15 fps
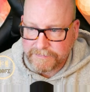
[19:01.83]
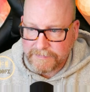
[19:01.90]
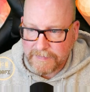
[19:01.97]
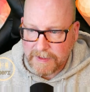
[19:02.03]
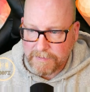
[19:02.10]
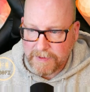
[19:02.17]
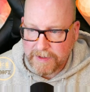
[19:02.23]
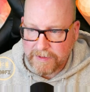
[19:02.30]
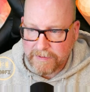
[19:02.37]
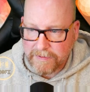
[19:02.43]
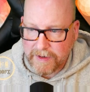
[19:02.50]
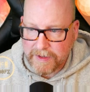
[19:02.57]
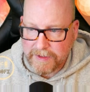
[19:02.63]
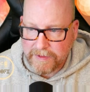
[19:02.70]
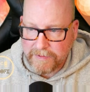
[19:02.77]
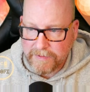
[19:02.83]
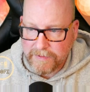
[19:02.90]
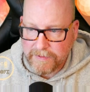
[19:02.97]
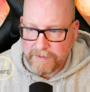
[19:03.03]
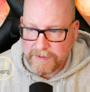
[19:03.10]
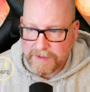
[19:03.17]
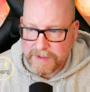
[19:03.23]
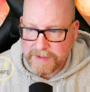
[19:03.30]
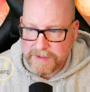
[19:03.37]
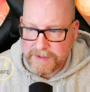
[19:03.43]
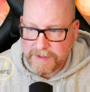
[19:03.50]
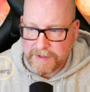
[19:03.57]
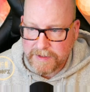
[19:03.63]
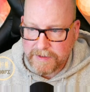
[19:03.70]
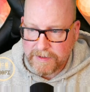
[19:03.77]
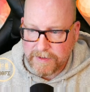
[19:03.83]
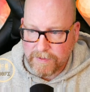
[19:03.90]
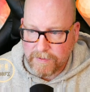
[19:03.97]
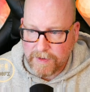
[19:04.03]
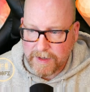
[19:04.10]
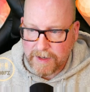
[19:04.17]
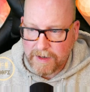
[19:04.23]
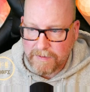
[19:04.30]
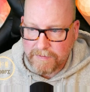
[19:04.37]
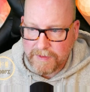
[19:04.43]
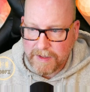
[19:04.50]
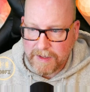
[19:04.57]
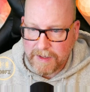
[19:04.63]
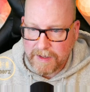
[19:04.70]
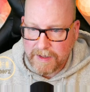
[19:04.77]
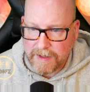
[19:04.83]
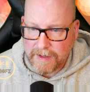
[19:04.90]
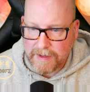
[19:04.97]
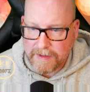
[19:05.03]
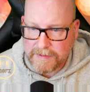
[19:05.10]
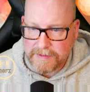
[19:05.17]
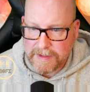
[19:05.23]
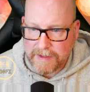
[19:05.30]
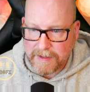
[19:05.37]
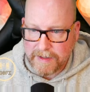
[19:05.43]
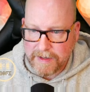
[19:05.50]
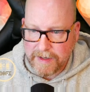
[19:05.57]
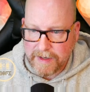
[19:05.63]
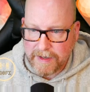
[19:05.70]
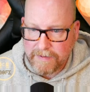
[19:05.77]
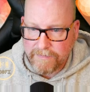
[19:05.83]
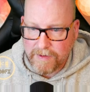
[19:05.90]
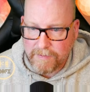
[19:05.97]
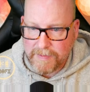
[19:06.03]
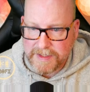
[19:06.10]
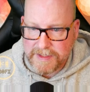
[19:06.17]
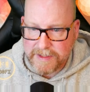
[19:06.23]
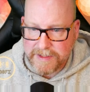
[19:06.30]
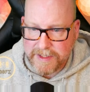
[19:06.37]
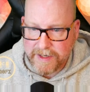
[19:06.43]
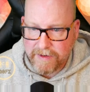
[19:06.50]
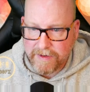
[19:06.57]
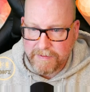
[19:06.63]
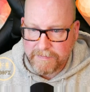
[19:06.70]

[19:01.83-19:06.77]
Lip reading: I'm going to try to just do one of the send an info message here.